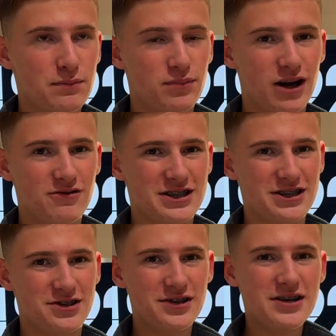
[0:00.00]
blight
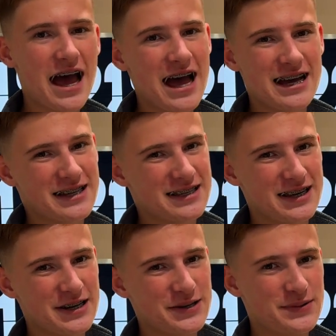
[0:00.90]
resistant.
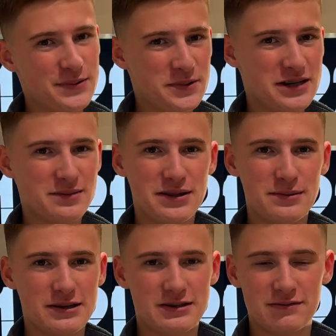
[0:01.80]
So wish me the
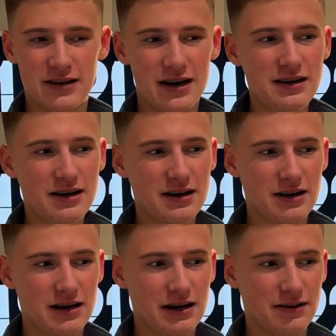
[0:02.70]
best of luck.
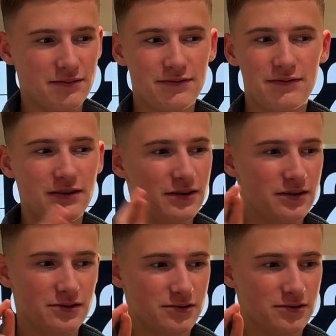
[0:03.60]
Fingers